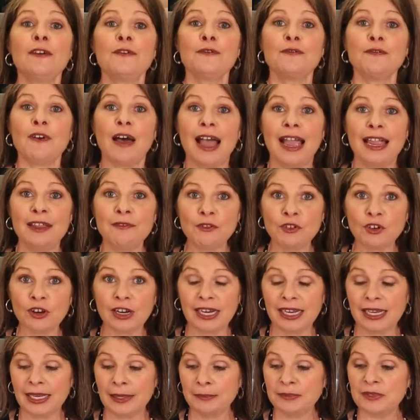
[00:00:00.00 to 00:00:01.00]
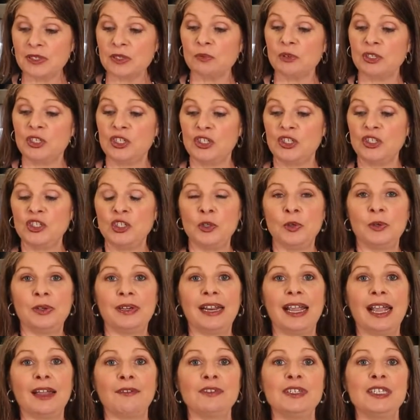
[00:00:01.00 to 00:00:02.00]
5 grams, which is
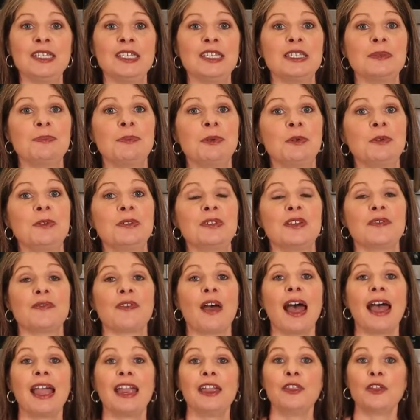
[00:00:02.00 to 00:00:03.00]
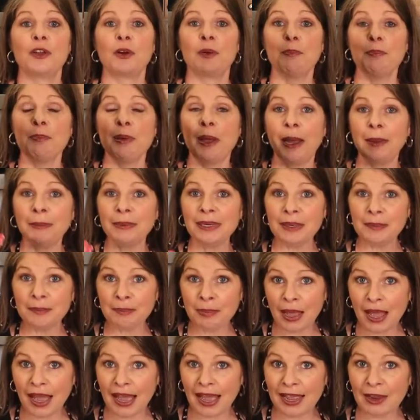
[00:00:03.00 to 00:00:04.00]
2.5 teaspoons of either pumpkin
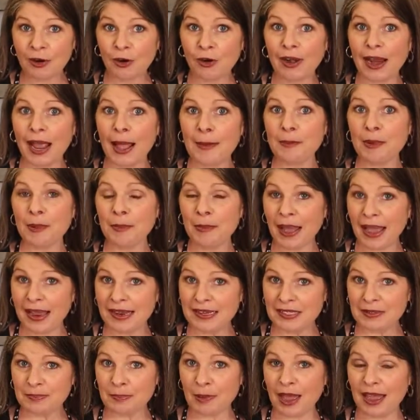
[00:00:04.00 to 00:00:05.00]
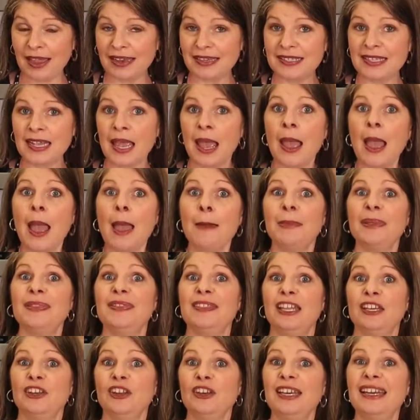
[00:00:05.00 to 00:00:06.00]
pie or apple pie spice, but
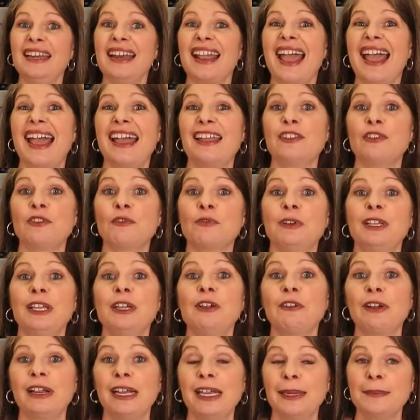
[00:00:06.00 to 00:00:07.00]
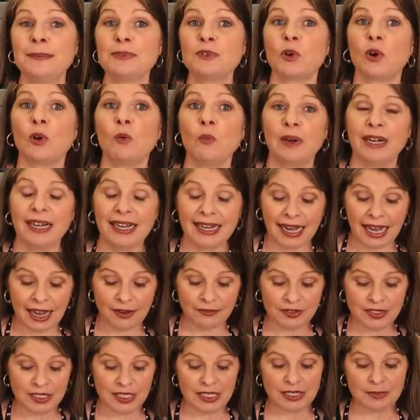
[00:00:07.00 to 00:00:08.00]
then you need to add 3 grams or
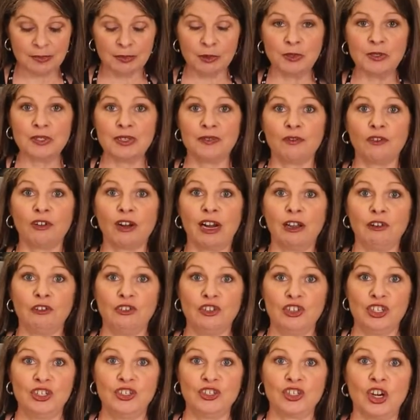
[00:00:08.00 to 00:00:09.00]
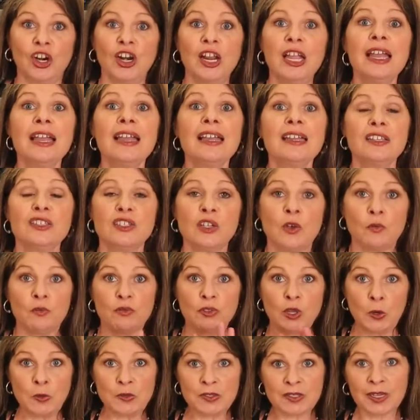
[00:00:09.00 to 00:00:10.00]
1.5 teaspoons of ground ginger. So
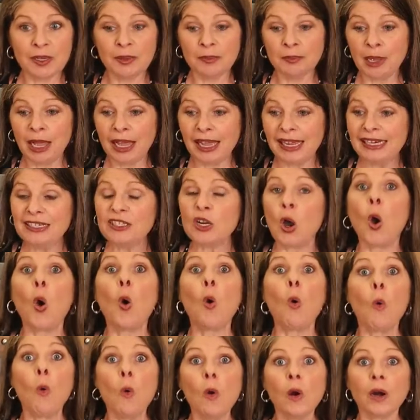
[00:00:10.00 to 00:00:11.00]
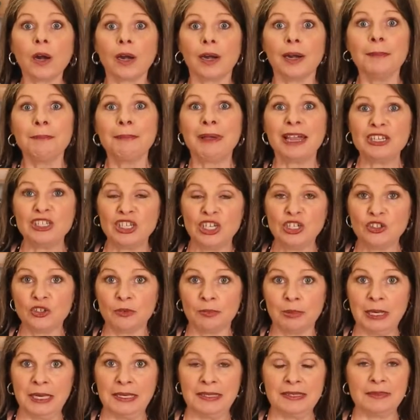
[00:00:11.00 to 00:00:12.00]
those combined or my
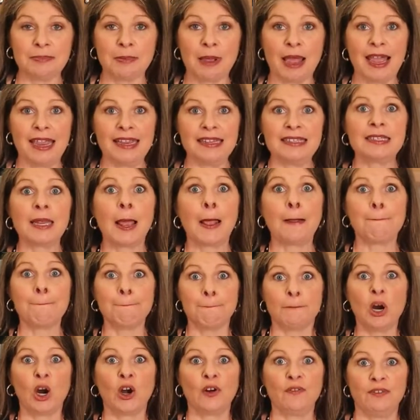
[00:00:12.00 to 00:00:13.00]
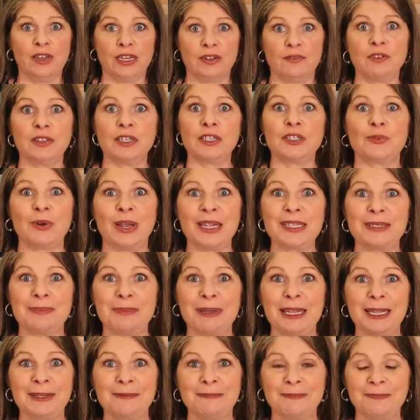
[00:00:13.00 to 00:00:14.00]
gingerbread spice, perfect for this recipe.